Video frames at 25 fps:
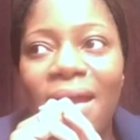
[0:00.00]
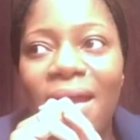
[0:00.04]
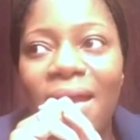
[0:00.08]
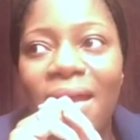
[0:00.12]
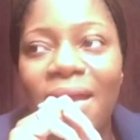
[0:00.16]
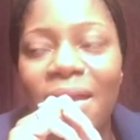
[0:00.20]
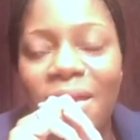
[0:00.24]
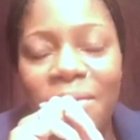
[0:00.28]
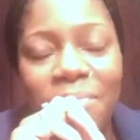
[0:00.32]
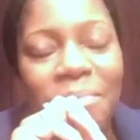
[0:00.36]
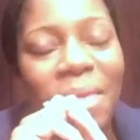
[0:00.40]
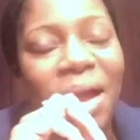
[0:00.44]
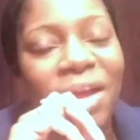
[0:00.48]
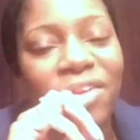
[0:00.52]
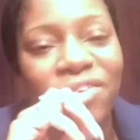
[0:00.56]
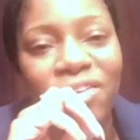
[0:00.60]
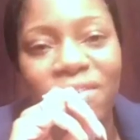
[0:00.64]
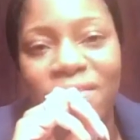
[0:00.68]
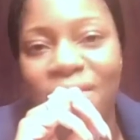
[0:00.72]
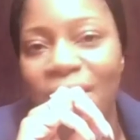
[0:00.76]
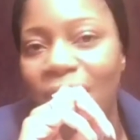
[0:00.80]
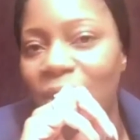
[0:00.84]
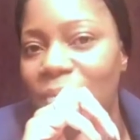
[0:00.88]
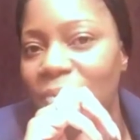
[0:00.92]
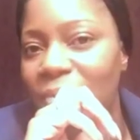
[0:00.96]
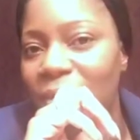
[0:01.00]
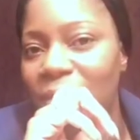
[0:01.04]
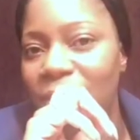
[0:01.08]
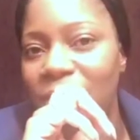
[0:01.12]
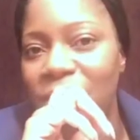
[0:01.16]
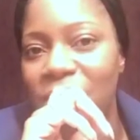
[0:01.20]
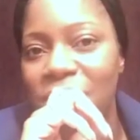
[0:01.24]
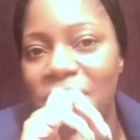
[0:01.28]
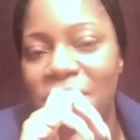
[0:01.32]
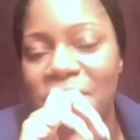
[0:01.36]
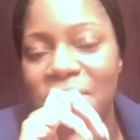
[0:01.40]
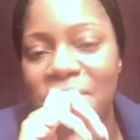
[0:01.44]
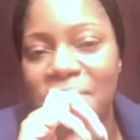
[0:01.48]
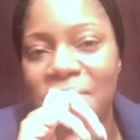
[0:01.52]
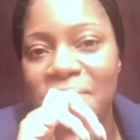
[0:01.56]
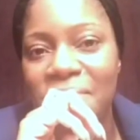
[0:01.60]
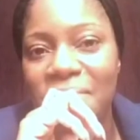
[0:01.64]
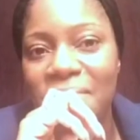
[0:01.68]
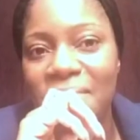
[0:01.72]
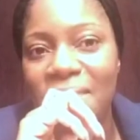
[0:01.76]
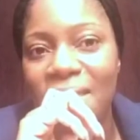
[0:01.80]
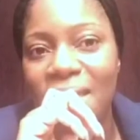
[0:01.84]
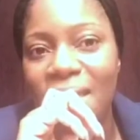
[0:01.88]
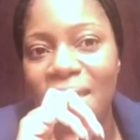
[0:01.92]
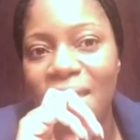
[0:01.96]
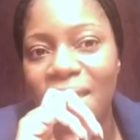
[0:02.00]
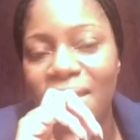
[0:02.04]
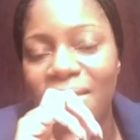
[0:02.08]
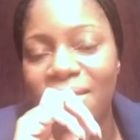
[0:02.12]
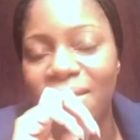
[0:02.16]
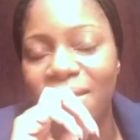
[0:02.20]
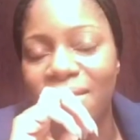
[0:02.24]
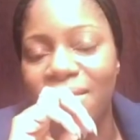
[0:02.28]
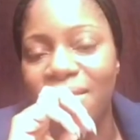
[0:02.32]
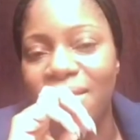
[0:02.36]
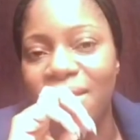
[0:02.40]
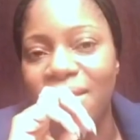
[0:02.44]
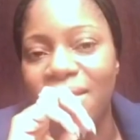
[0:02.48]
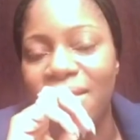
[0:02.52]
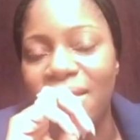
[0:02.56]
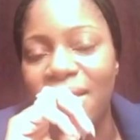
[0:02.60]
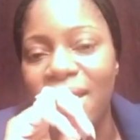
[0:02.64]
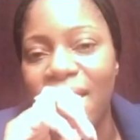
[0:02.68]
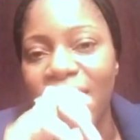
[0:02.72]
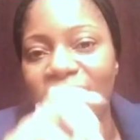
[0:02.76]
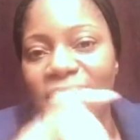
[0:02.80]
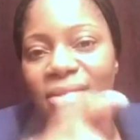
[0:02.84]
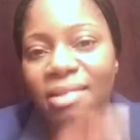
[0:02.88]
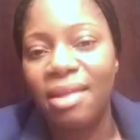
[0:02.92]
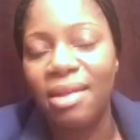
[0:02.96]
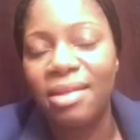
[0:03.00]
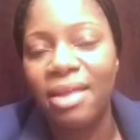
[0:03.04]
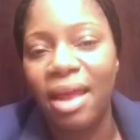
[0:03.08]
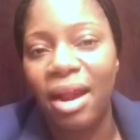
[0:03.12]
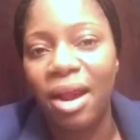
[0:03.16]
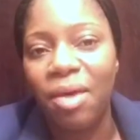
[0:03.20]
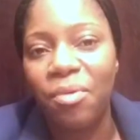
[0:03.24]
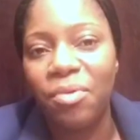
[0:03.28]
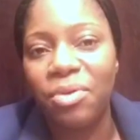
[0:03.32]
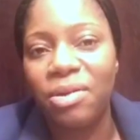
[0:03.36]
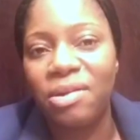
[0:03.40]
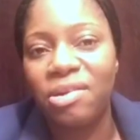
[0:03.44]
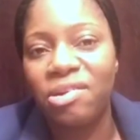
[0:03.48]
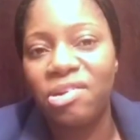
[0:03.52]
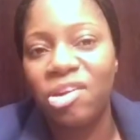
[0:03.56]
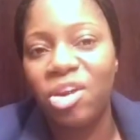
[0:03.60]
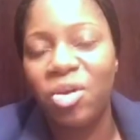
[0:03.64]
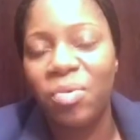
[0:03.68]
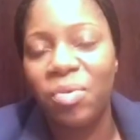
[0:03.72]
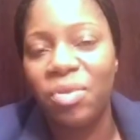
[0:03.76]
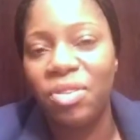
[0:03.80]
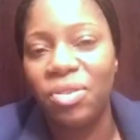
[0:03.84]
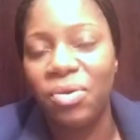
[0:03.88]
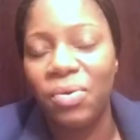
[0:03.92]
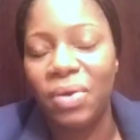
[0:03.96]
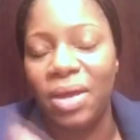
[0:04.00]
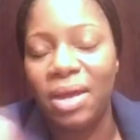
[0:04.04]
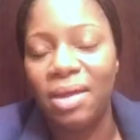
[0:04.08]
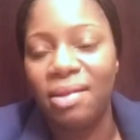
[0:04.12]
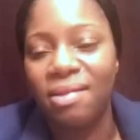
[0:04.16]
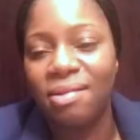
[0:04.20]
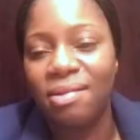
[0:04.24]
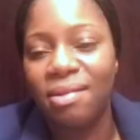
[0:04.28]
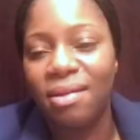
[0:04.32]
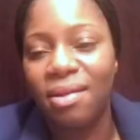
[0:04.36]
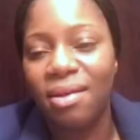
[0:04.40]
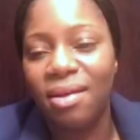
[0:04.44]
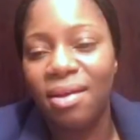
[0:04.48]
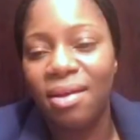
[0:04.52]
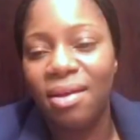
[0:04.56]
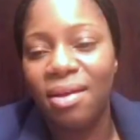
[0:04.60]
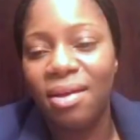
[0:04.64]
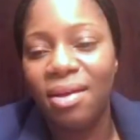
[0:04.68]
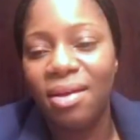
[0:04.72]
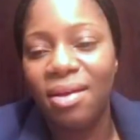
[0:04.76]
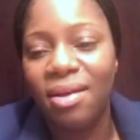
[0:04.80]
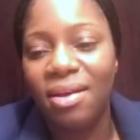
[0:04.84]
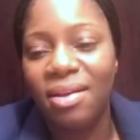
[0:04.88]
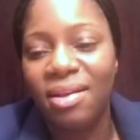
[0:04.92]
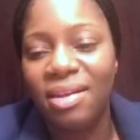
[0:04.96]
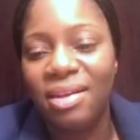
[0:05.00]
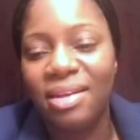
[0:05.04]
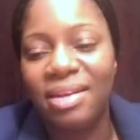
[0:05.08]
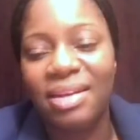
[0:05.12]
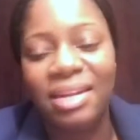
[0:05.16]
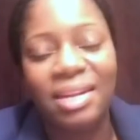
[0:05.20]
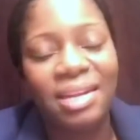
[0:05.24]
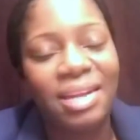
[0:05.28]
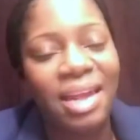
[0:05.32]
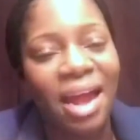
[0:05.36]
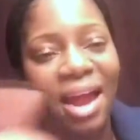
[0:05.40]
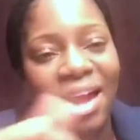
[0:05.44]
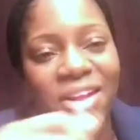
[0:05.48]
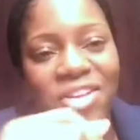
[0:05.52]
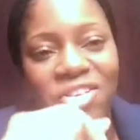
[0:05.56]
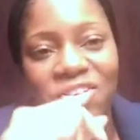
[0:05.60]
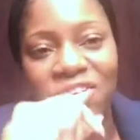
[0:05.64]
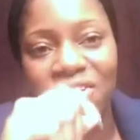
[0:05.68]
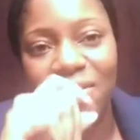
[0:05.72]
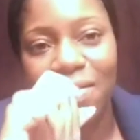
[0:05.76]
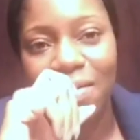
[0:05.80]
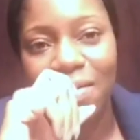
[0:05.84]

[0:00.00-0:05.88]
it might just help them. The next thing that I would share with you is detach.